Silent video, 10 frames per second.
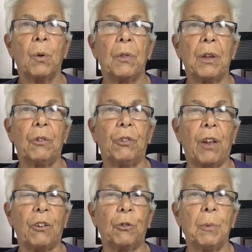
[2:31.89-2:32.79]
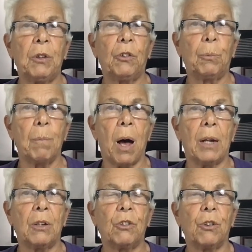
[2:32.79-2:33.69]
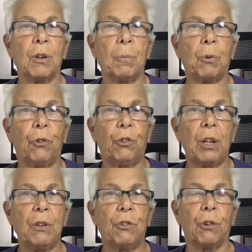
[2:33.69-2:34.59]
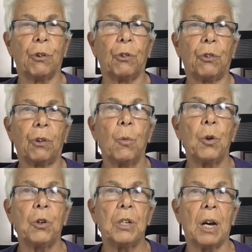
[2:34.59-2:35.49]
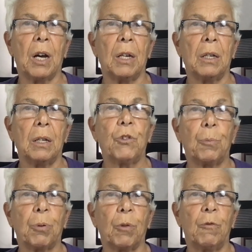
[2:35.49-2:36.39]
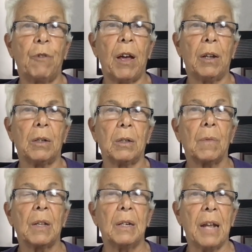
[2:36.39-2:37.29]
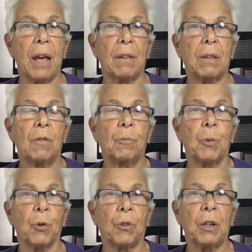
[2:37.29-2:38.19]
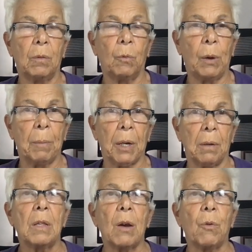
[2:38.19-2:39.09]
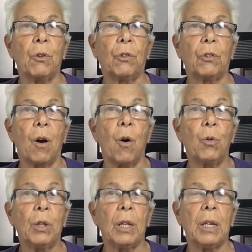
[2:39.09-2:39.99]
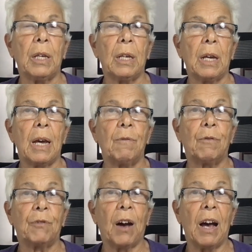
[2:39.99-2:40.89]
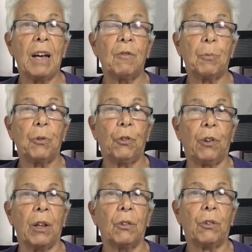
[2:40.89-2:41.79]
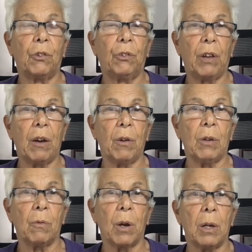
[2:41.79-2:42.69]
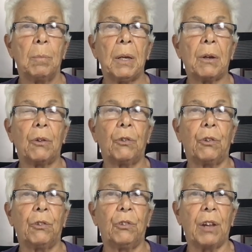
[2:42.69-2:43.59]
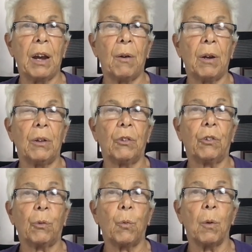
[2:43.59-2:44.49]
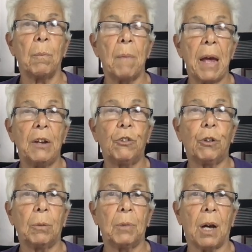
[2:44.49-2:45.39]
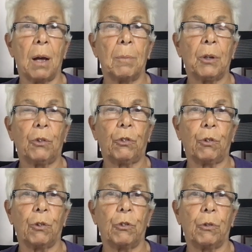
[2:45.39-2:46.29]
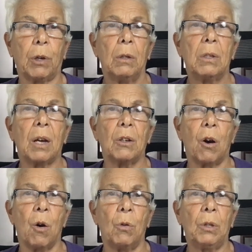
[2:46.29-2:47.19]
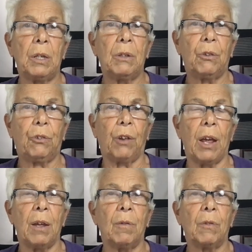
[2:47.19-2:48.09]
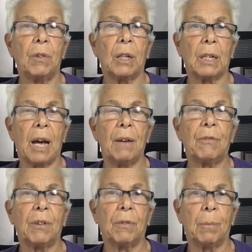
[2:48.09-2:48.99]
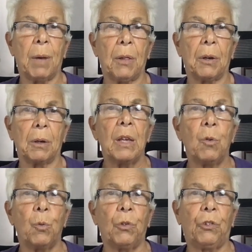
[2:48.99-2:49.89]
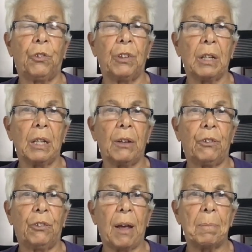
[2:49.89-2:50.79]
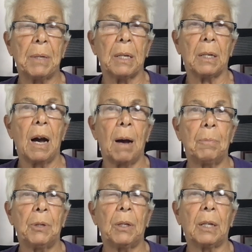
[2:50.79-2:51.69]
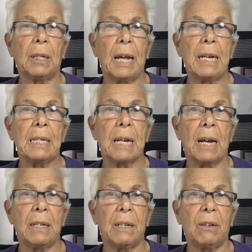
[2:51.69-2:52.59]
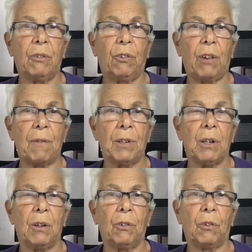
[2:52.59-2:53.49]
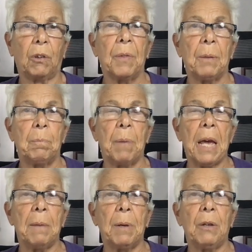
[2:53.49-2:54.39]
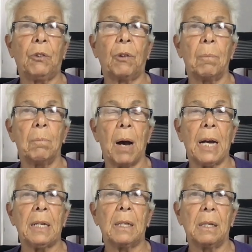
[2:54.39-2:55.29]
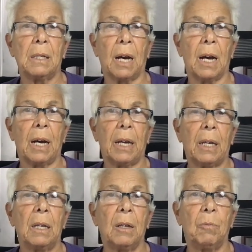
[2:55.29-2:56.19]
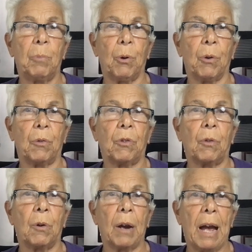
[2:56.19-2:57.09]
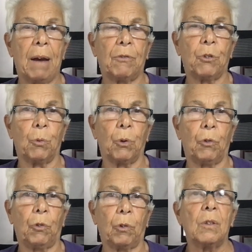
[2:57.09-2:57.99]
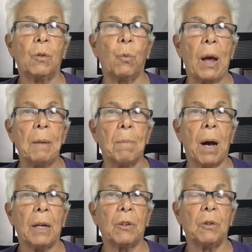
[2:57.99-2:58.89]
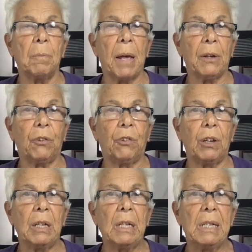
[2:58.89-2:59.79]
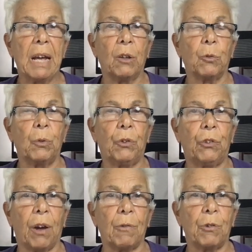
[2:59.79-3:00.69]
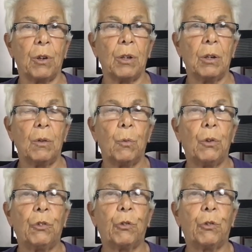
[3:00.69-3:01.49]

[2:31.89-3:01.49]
where the assessments, monitoring procedures were done to prevent the death of birthing women. There was only a 5% cesarean rate because cesareans were major abdominal surgery done only to save the life of a mother. It was still accepted up to the late 1970s that babies might die in birth or afterwards. The way modern medicine dealt with suffering was